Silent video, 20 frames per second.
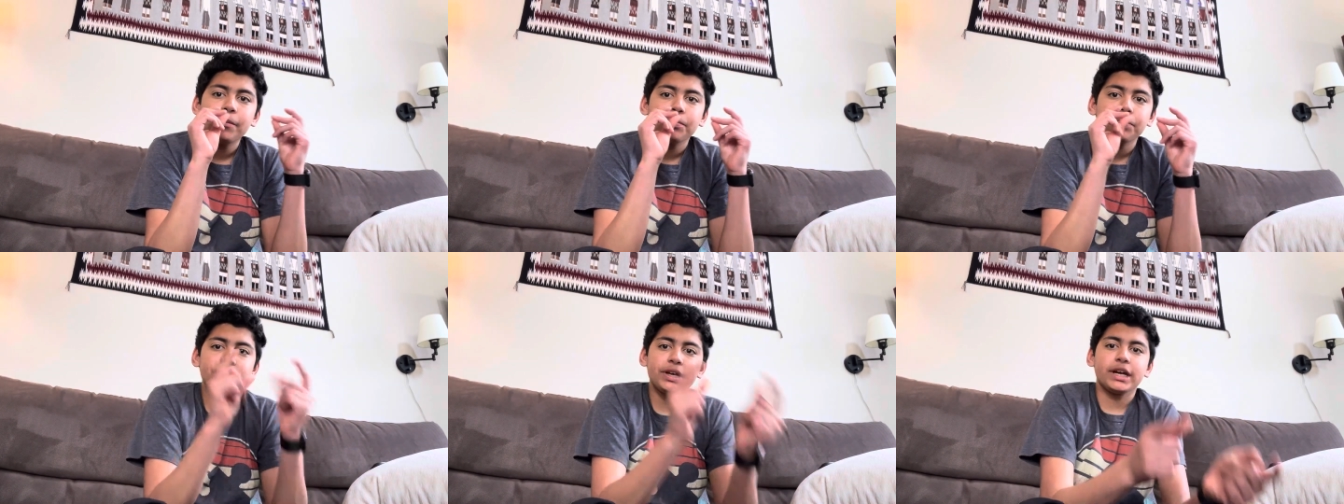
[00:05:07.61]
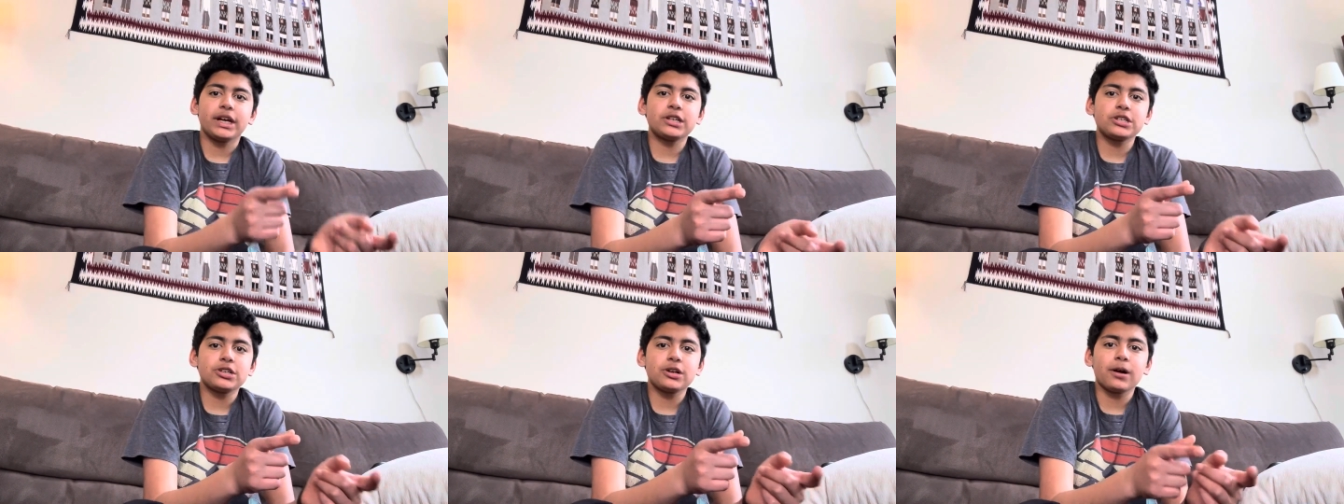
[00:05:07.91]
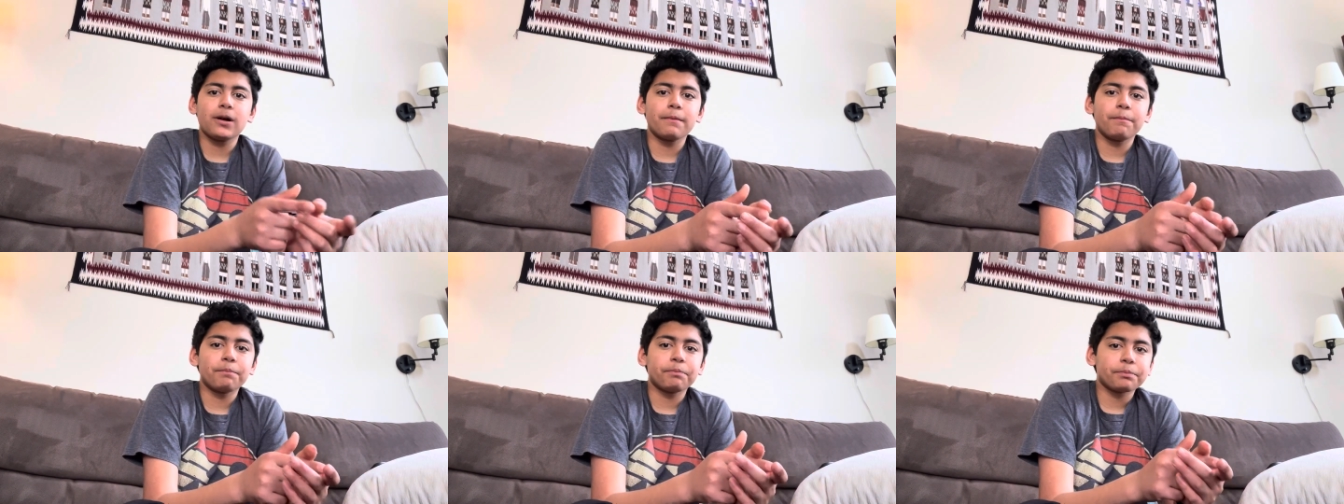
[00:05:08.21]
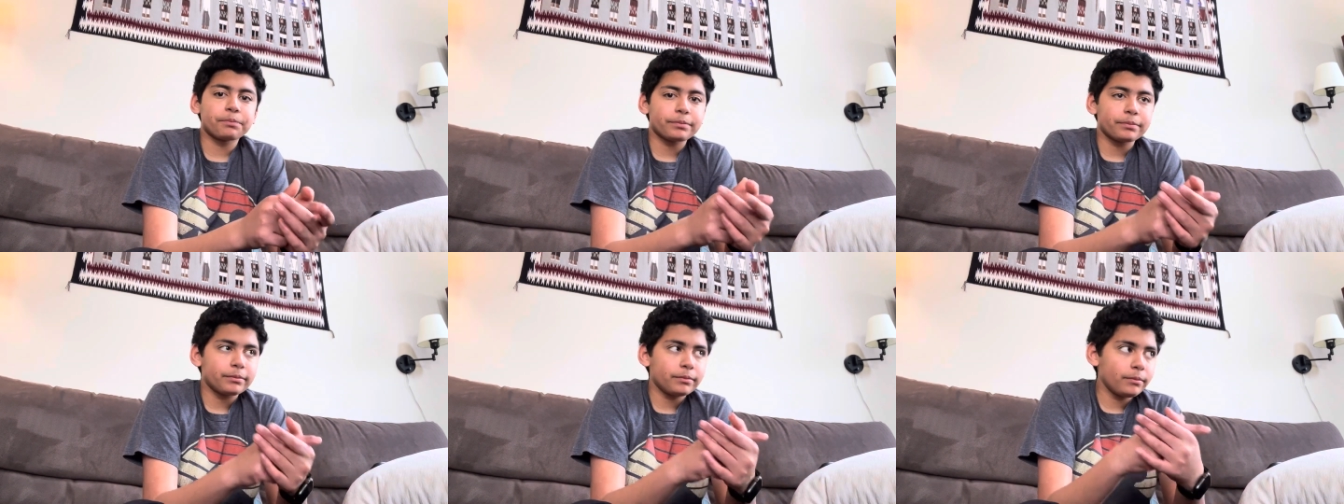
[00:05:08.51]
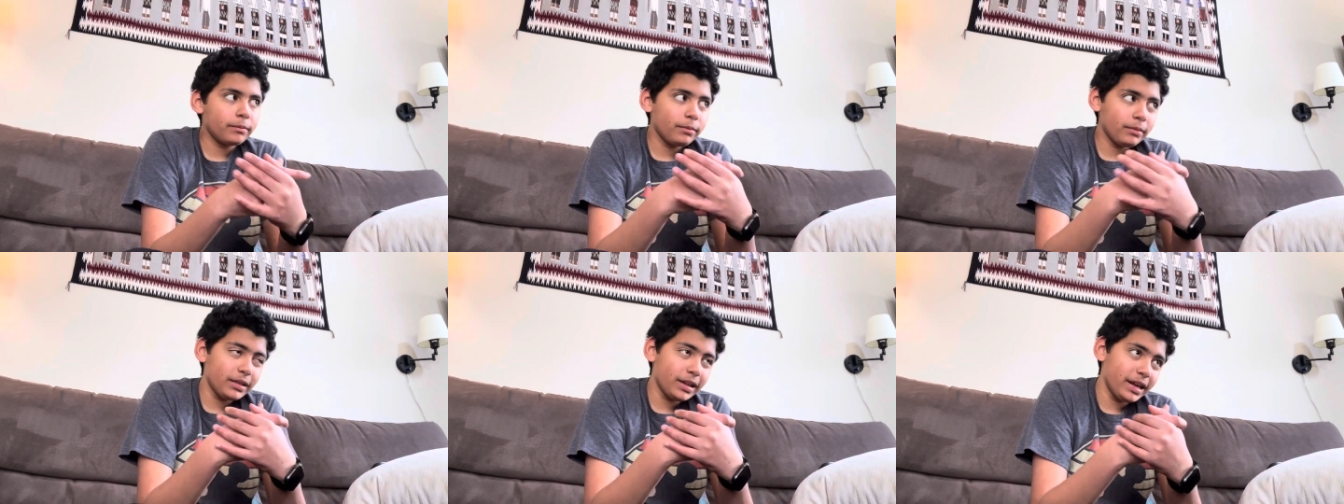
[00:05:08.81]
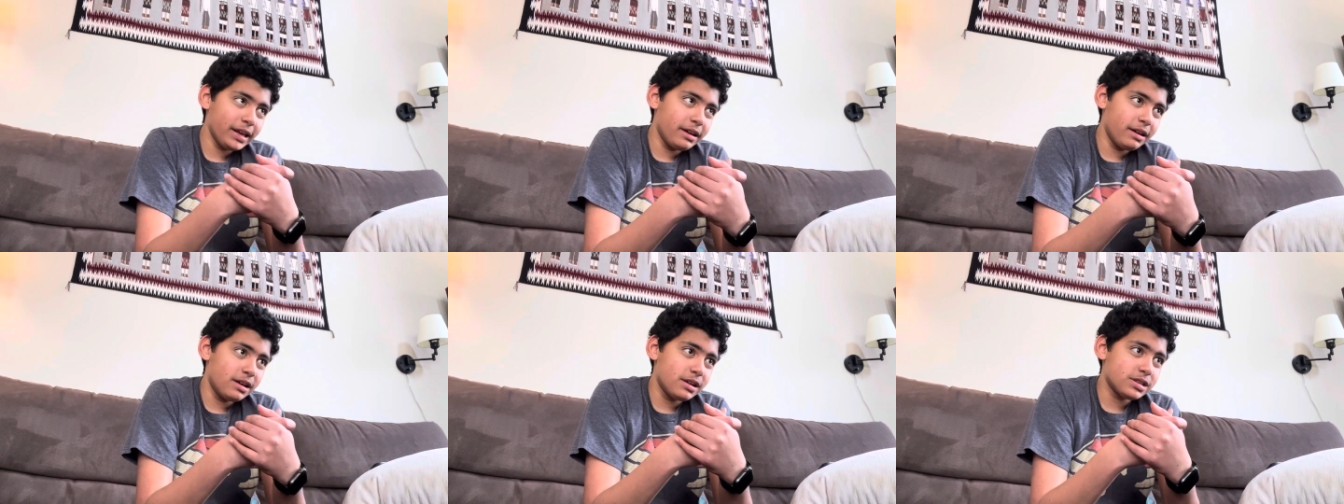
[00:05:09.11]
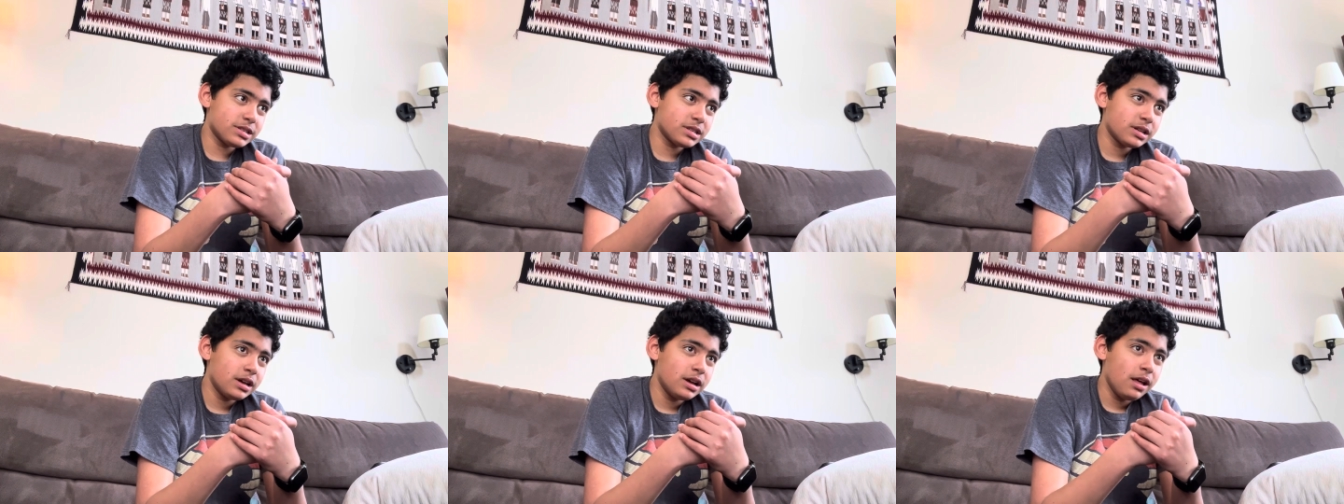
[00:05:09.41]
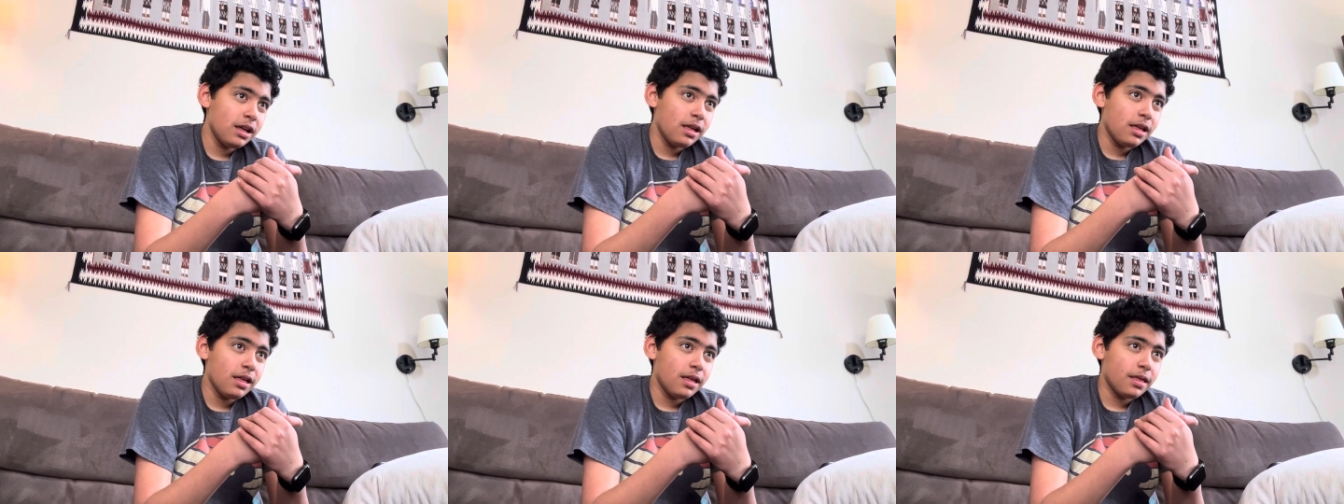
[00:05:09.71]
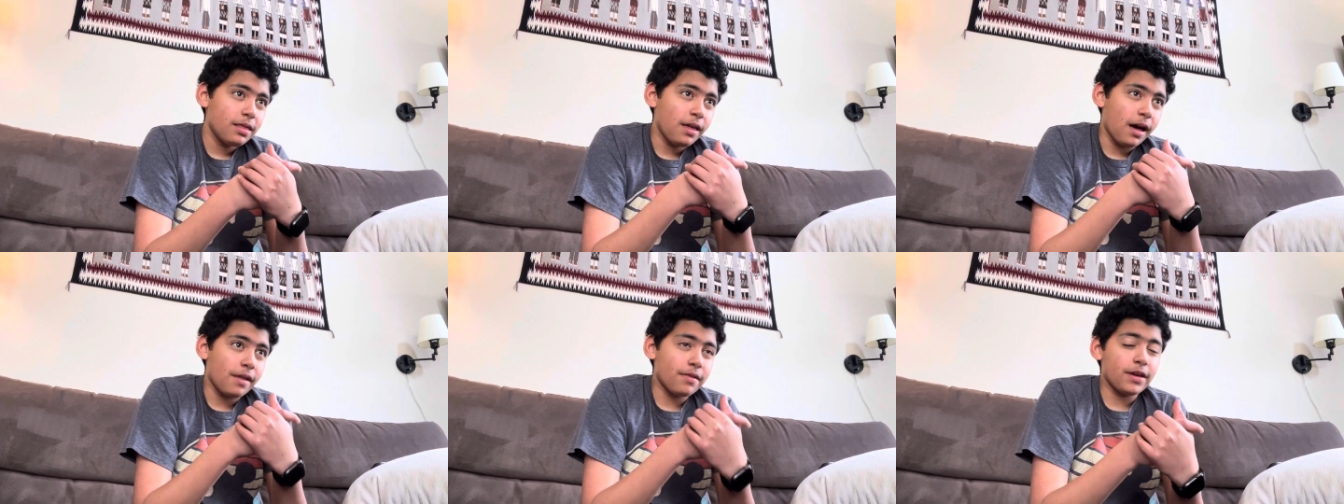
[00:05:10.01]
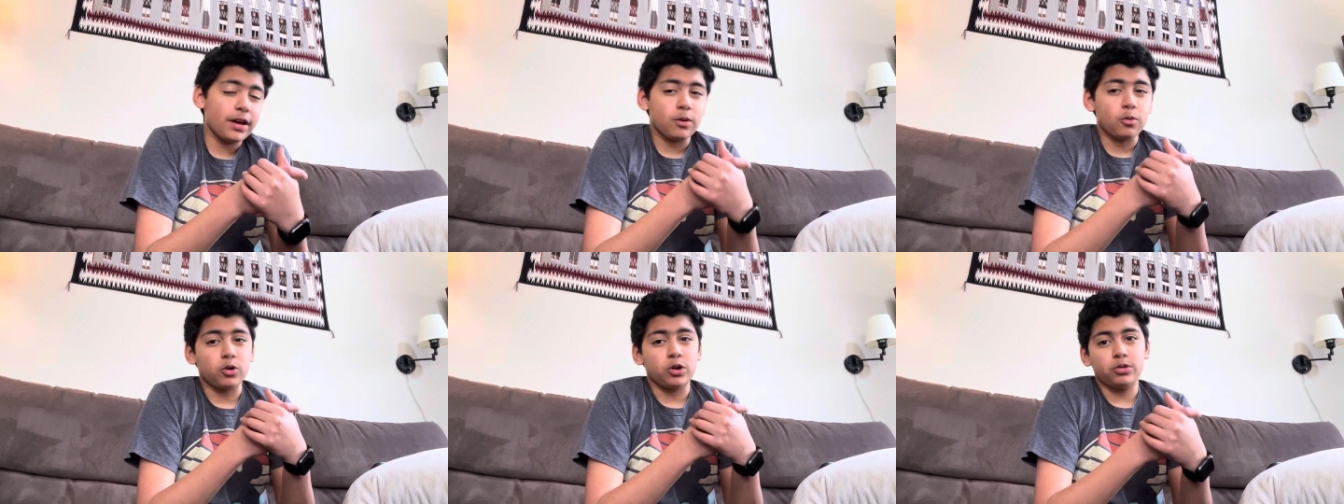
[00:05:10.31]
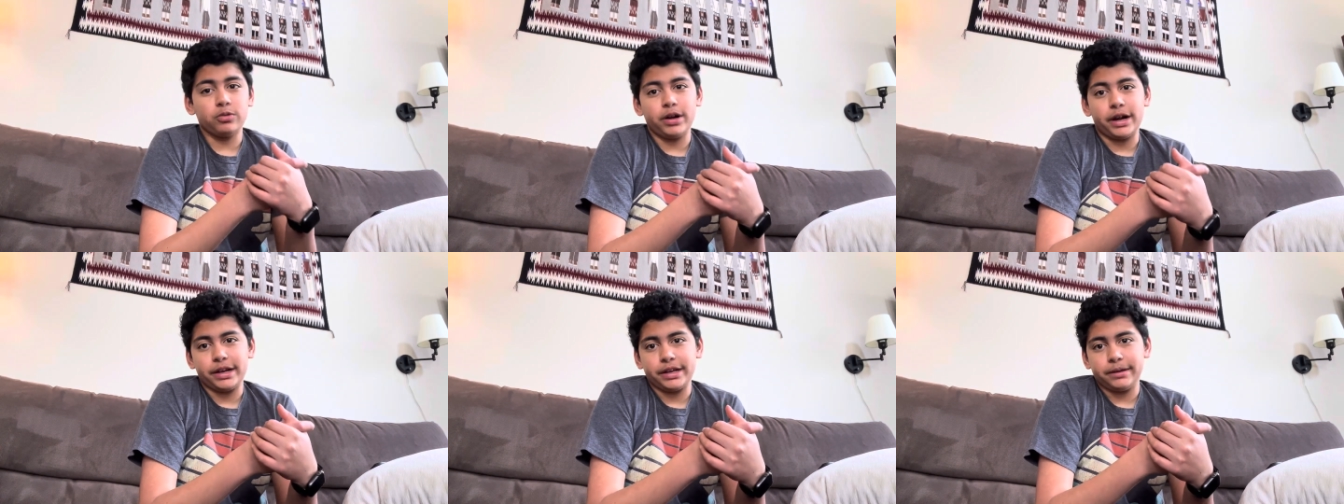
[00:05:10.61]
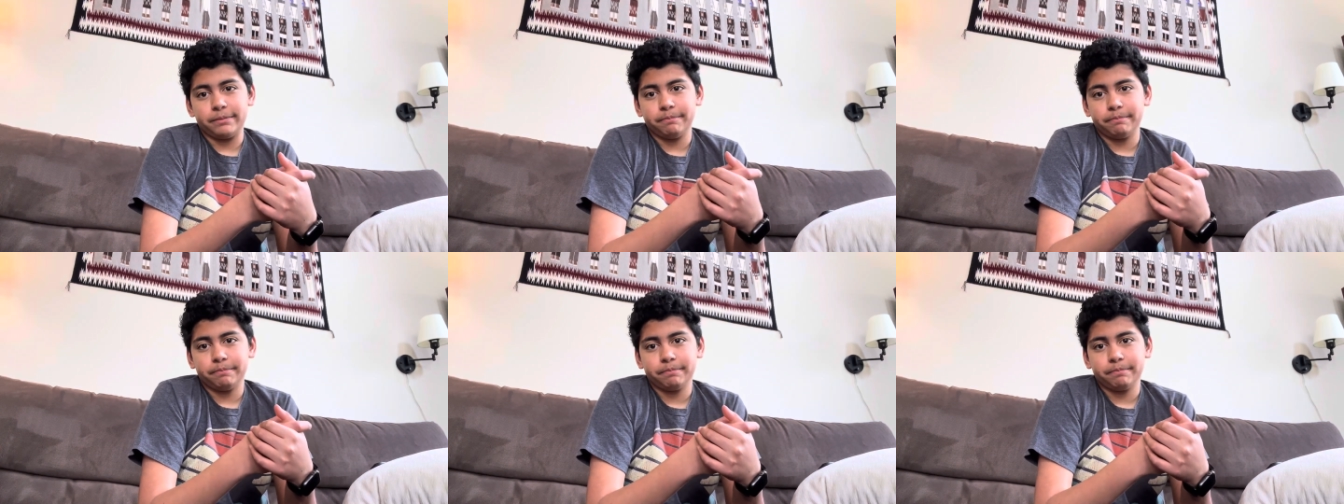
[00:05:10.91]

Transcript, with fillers: The answer is that they weren't ready.